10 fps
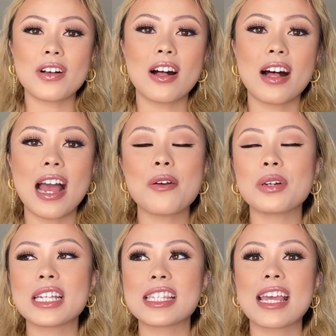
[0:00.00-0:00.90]
of all, I
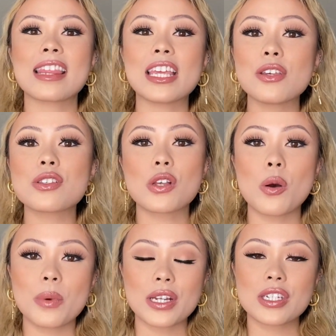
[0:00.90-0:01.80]
want to say thank you so
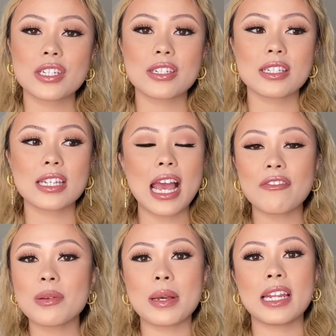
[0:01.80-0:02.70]
much to
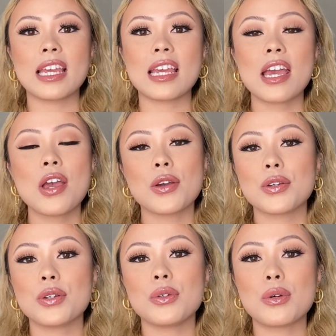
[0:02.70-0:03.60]
everybody
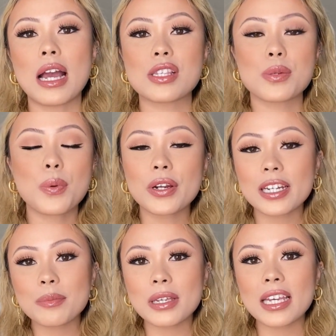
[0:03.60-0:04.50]
who has
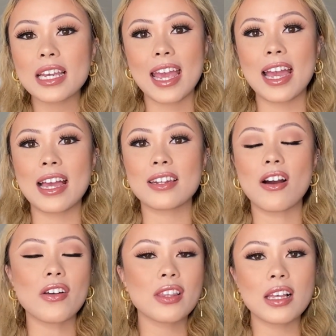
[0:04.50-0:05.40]
supported me and
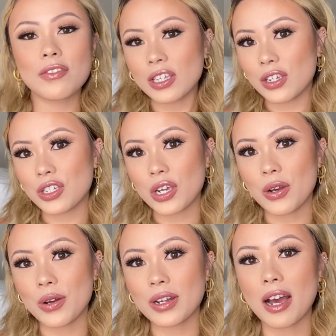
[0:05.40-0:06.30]
all the love that you
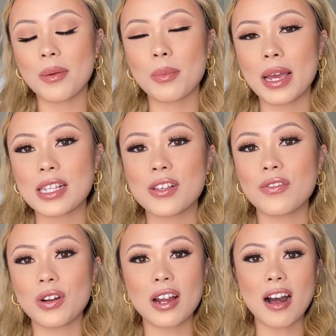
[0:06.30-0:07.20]
showed on my
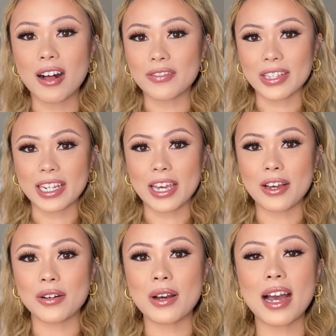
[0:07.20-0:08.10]
Sephora haul
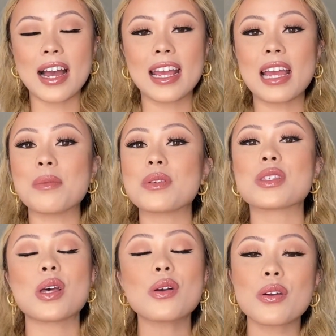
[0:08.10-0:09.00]
video. I am
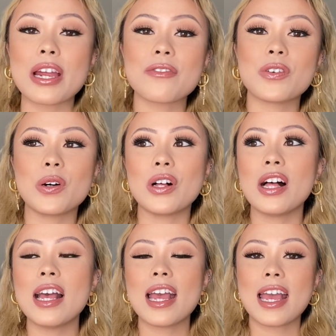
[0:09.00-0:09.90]
so grateful
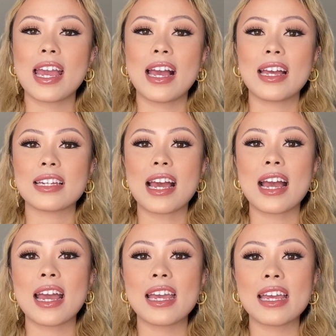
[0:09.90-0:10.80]
and
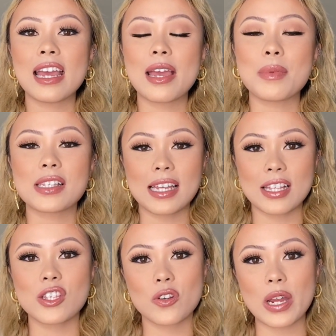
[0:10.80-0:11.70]
I am excited
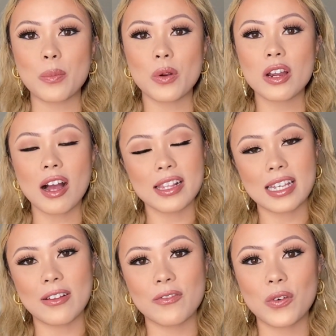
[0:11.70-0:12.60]
to create more
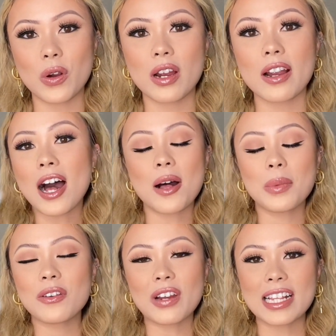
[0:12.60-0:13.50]
content for all
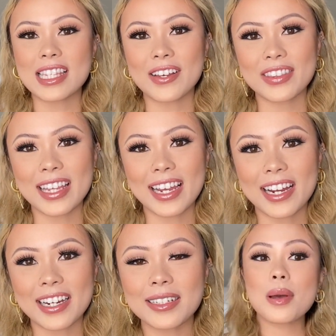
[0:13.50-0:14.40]
my friends out
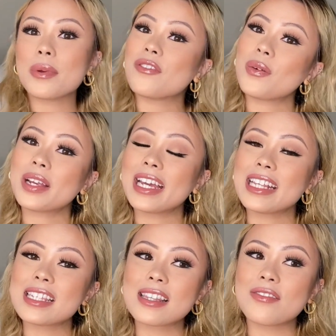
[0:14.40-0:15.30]
there. But before we get
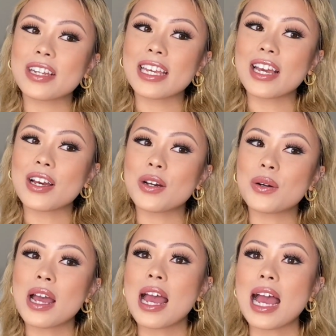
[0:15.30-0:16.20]
into the video,
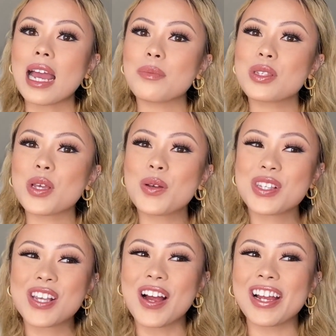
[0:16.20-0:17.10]
I'm so
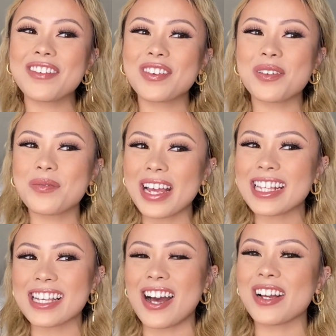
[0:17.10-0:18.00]
sorry for my
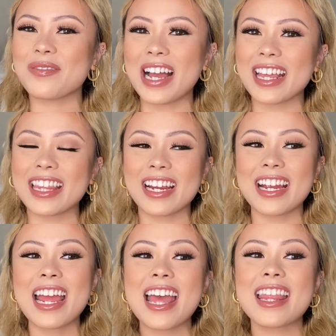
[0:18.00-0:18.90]
dog back there.
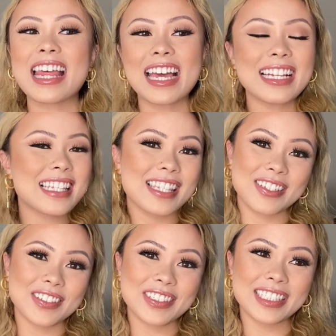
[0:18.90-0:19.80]
That is
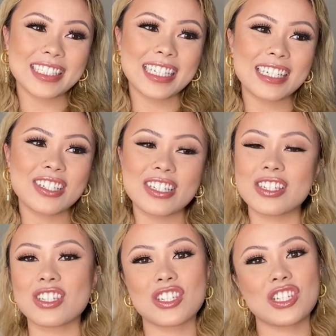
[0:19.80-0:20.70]
Zeus. He's
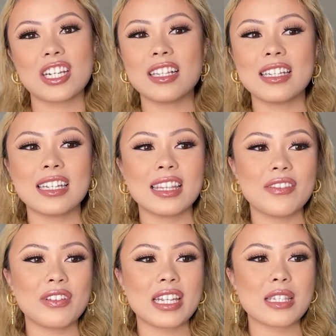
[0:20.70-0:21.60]
just chilling and
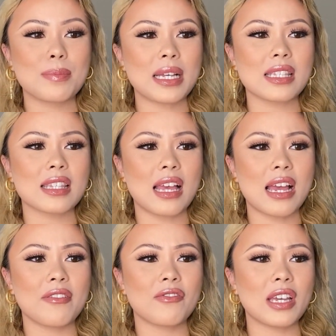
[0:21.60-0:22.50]
living his best
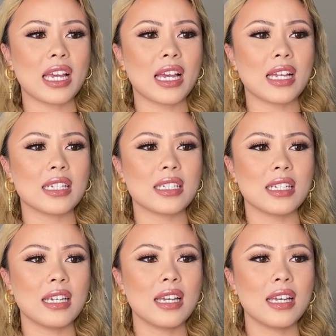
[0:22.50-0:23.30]
life and